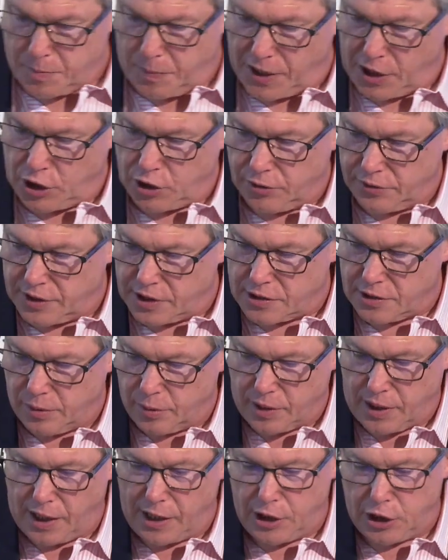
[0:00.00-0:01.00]
Spatial
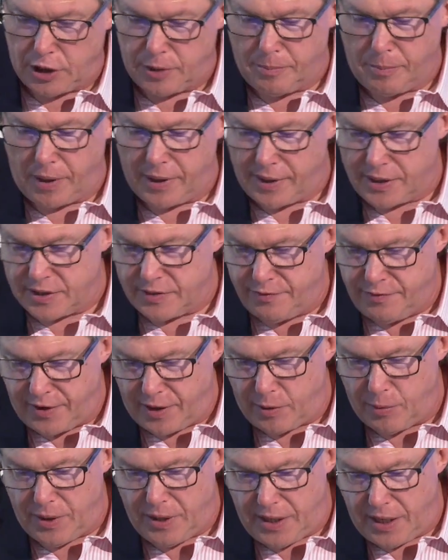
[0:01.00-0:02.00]
dislocation, by its
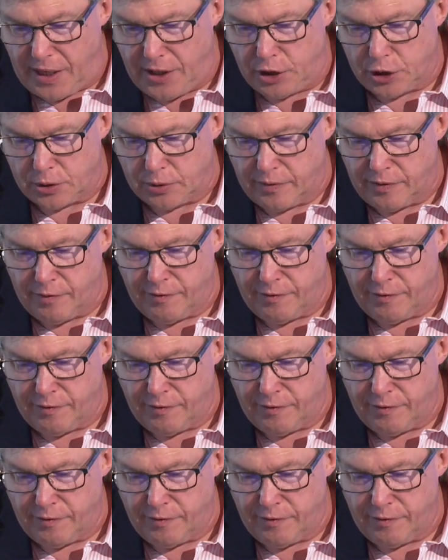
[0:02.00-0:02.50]
very nature,